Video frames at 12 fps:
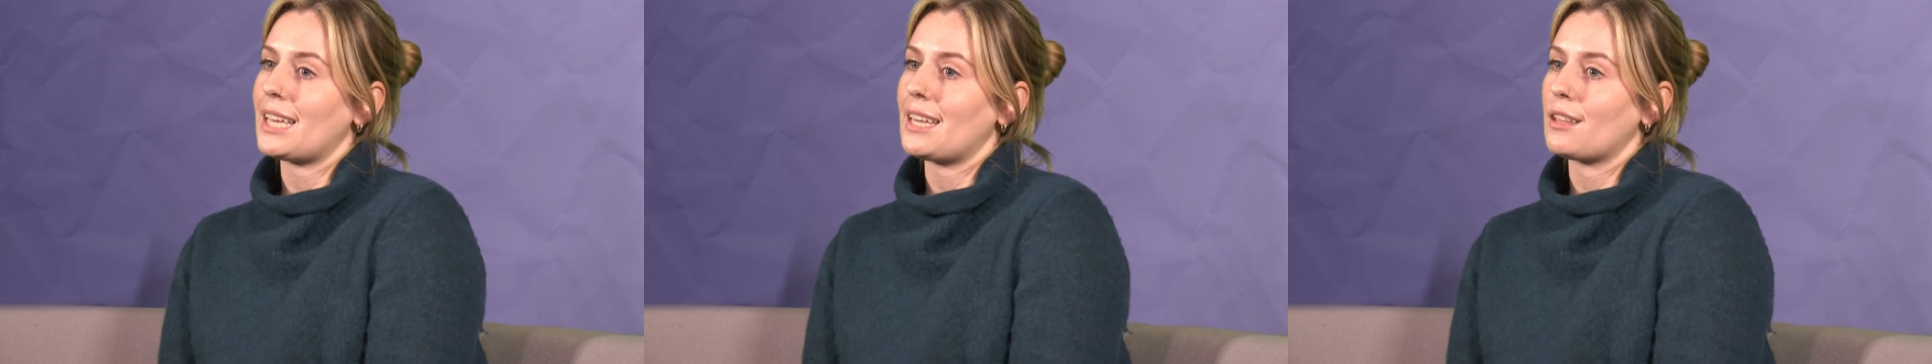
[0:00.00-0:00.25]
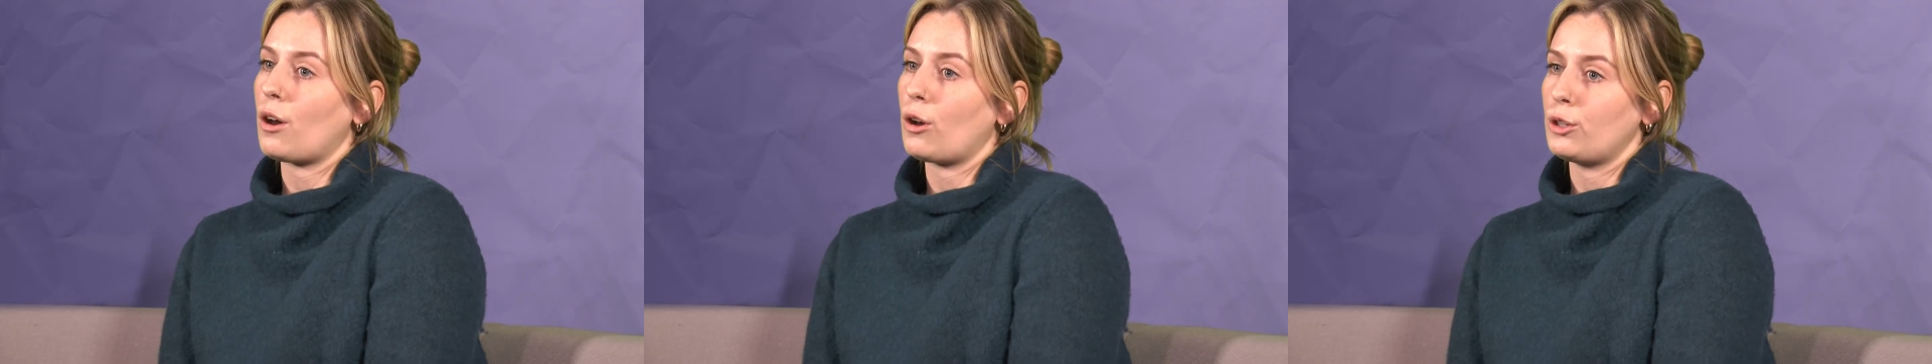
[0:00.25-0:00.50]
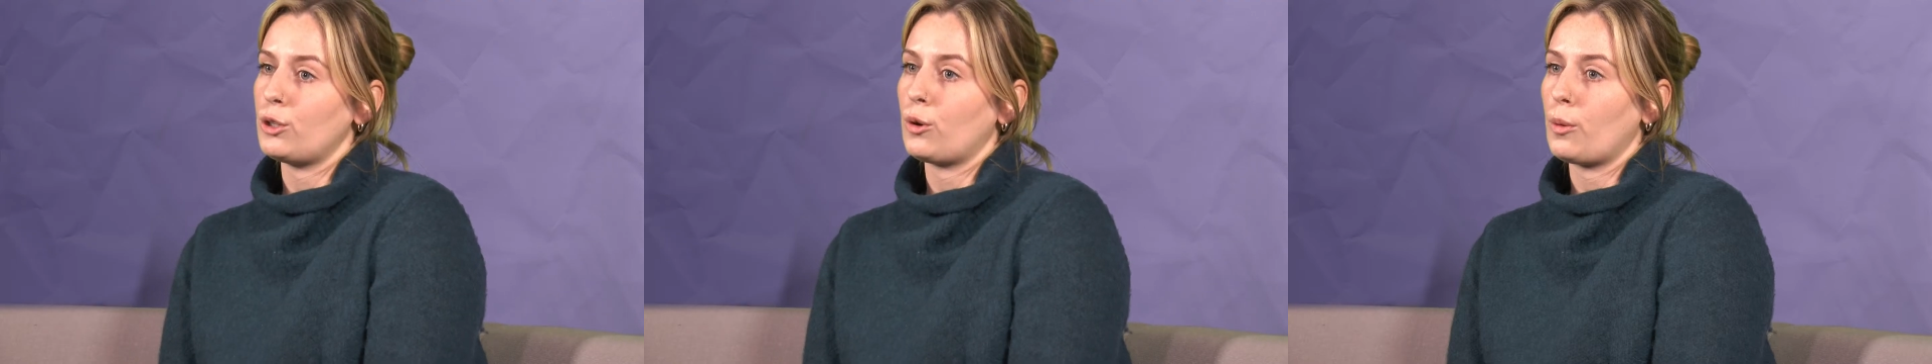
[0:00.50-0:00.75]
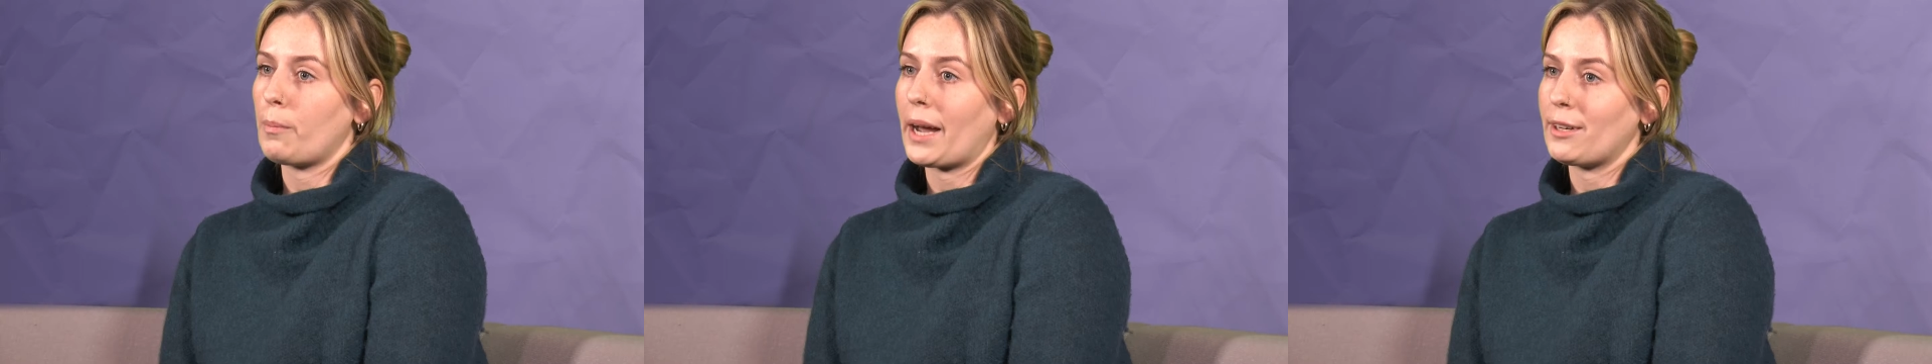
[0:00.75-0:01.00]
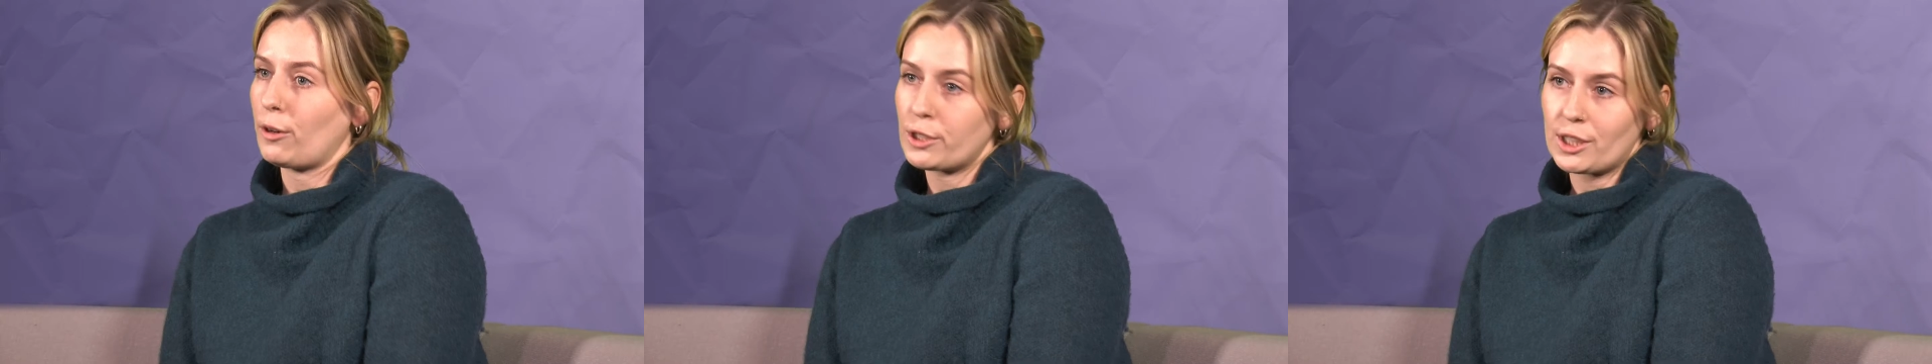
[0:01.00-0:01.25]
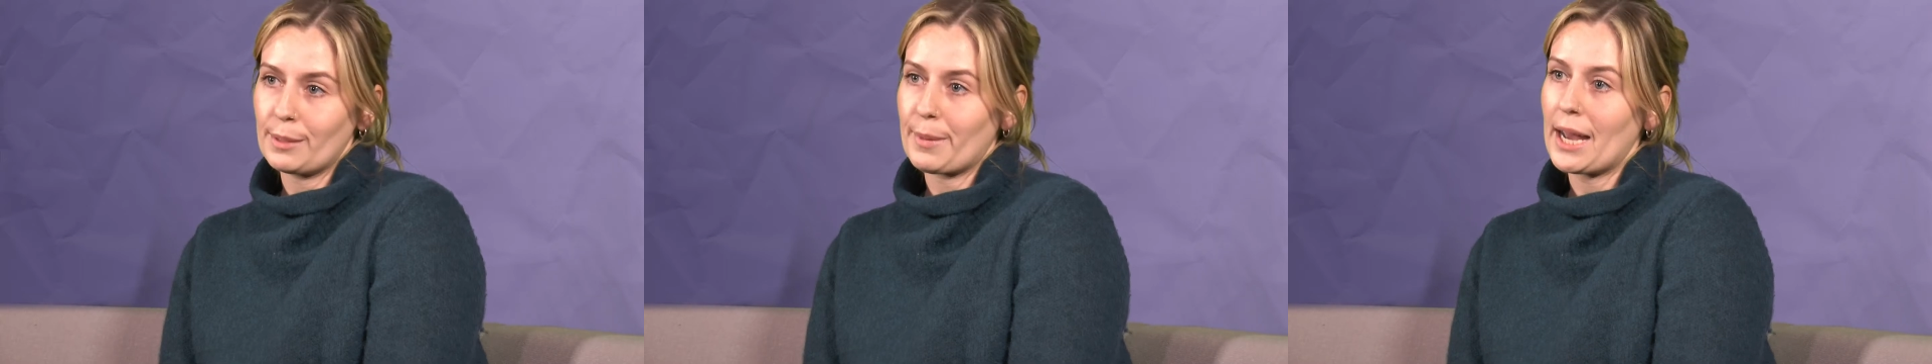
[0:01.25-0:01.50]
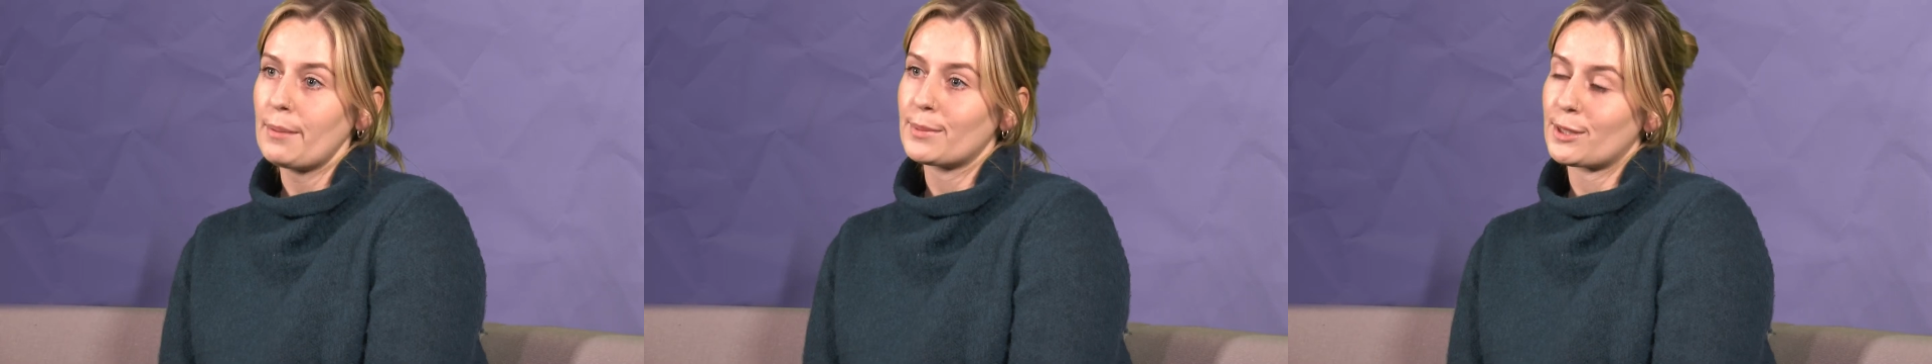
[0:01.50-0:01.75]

either on your My Nottingham app,